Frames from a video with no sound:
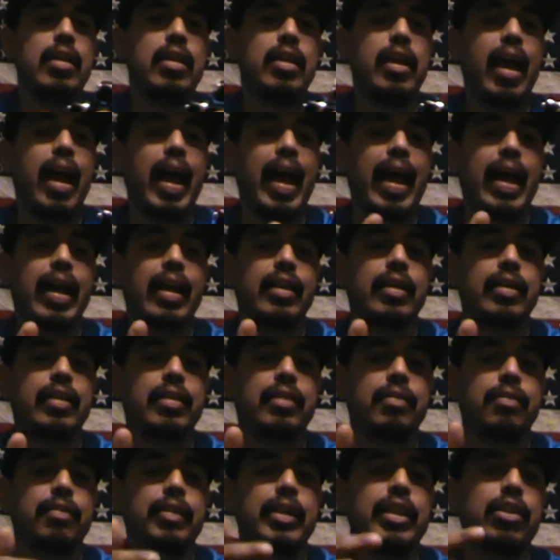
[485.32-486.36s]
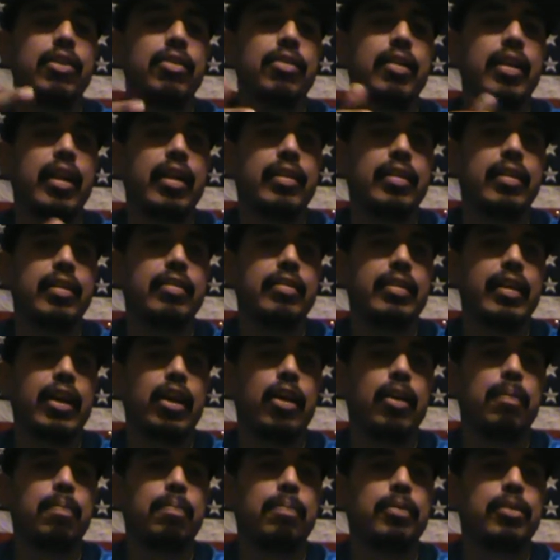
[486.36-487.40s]
And videos like this
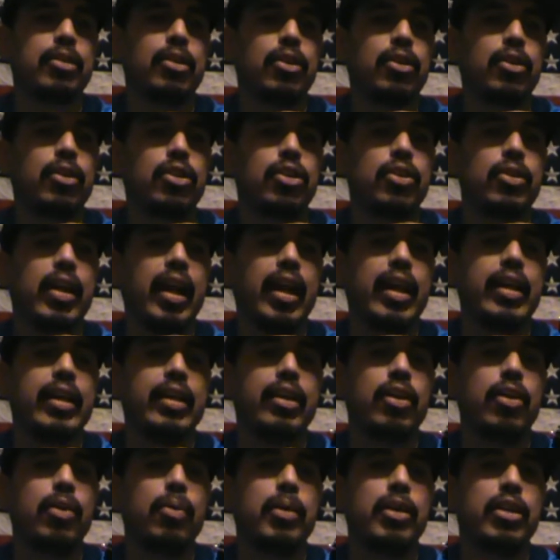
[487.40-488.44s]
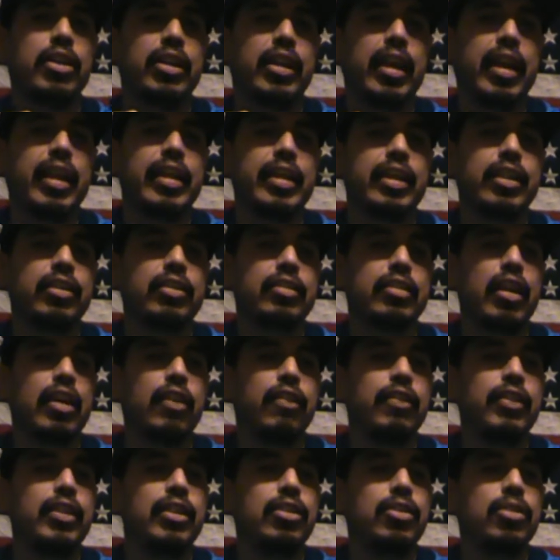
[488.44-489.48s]
help, so you kind of know what you're getting
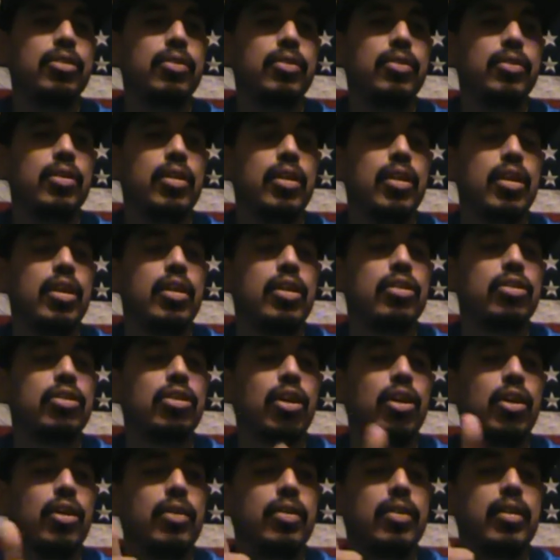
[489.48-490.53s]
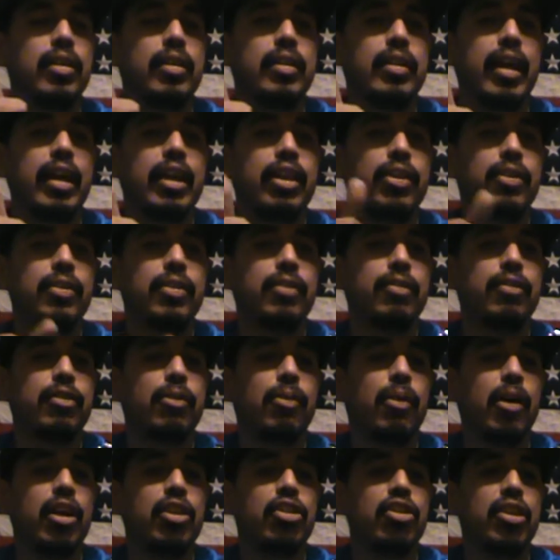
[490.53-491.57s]
yourself into. So, thank you for
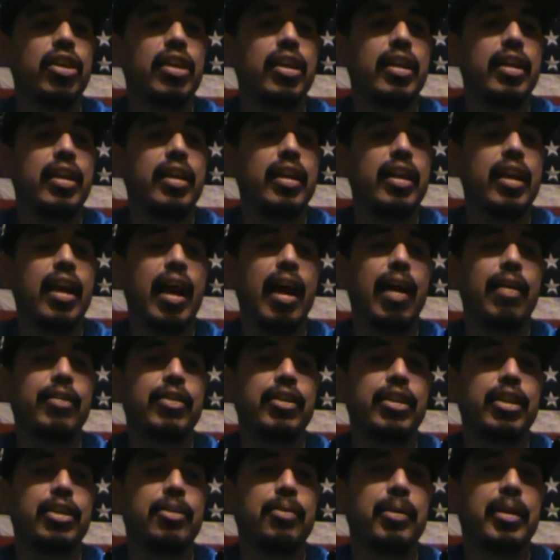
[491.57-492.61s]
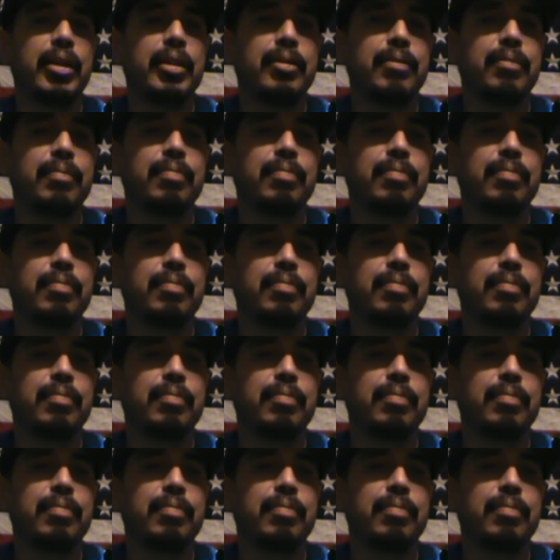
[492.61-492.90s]
watching. Have a good one.